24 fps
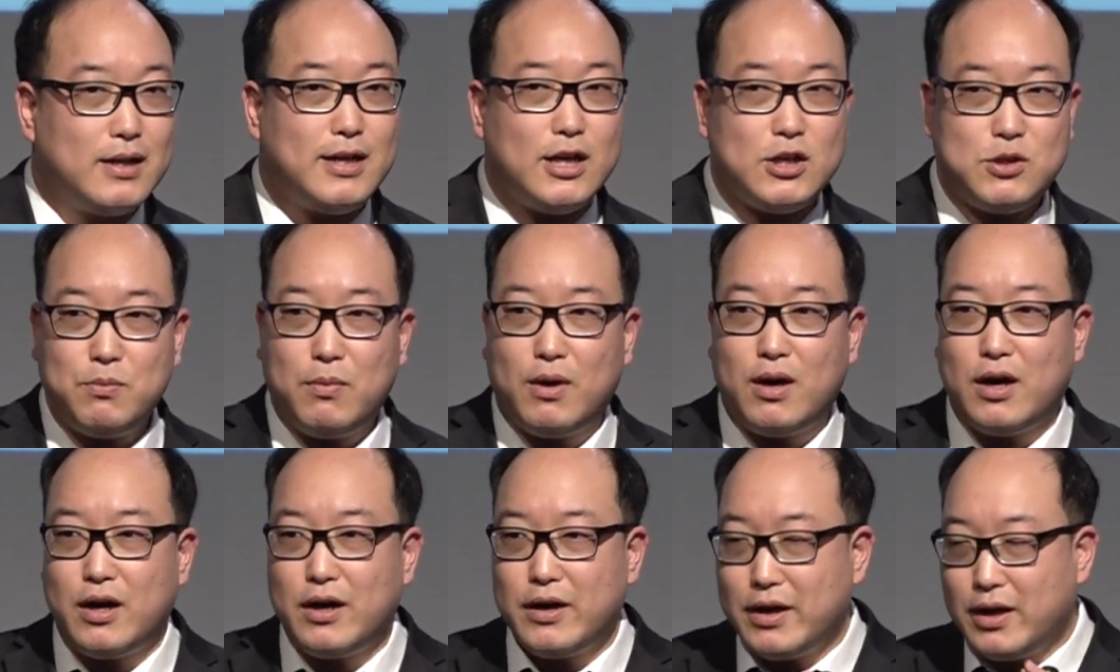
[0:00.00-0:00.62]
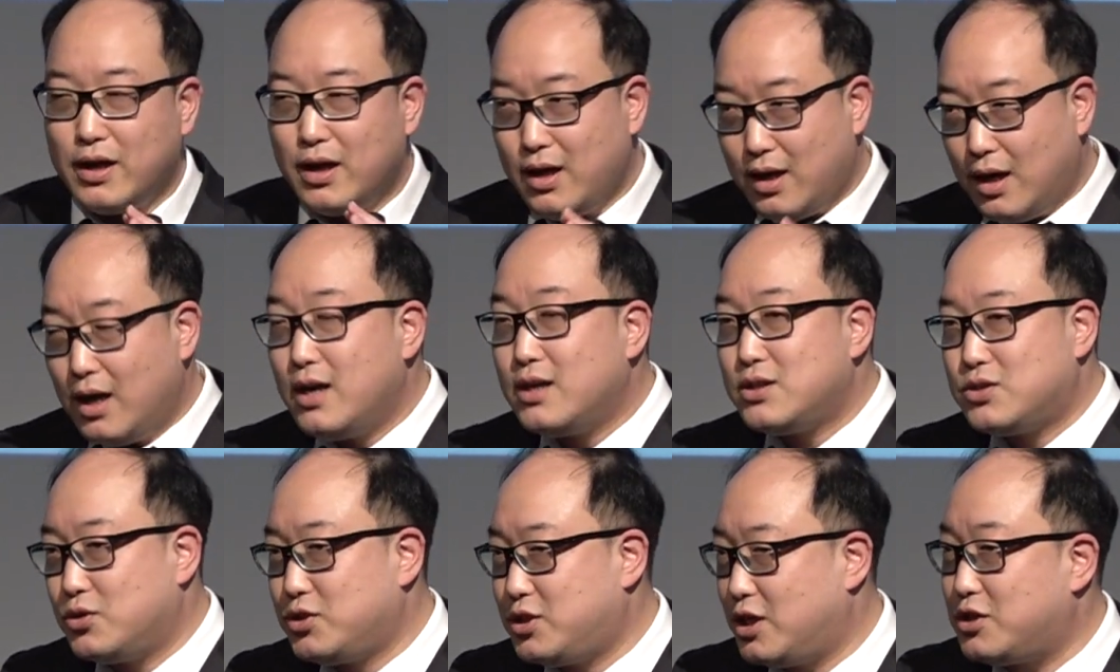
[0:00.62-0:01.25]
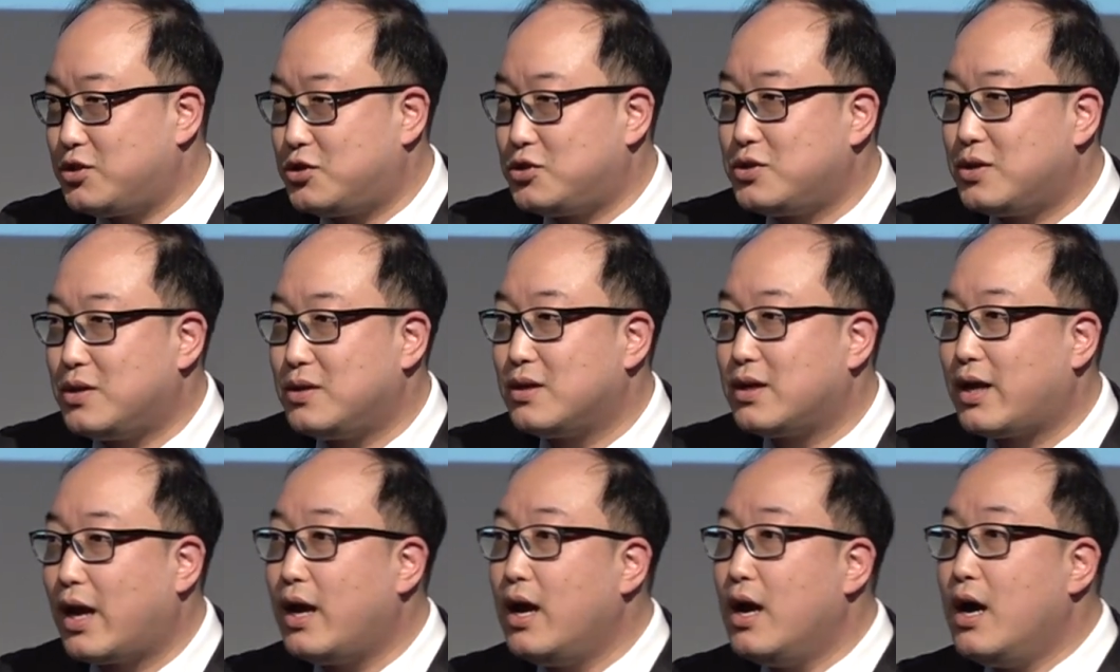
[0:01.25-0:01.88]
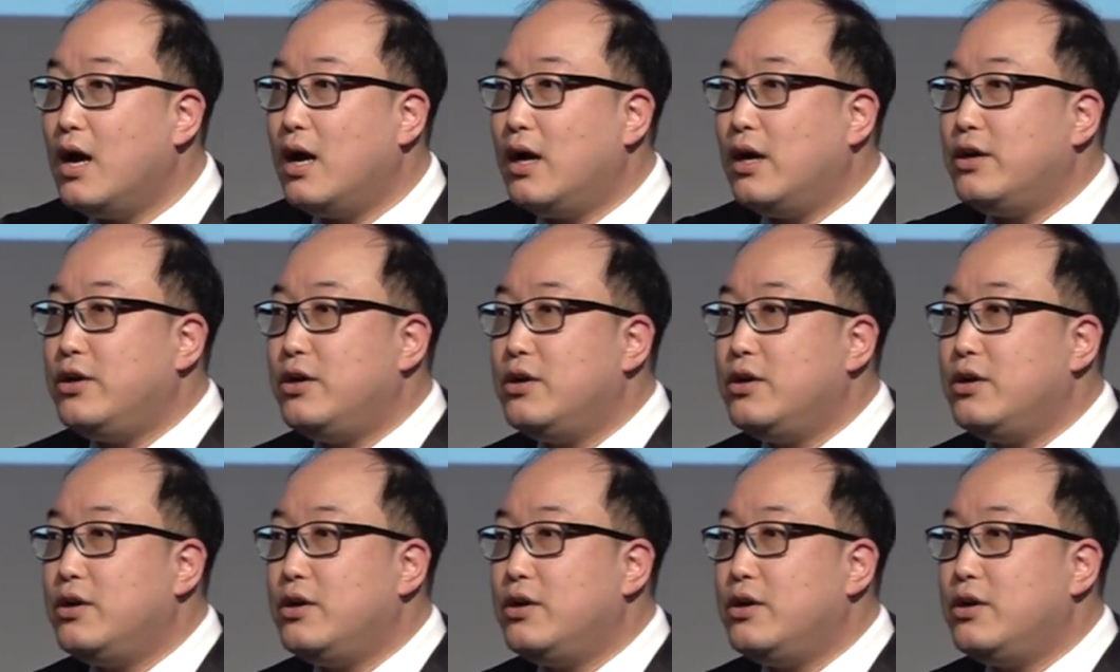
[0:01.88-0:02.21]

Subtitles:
Okay, that's my suggestion. Okay,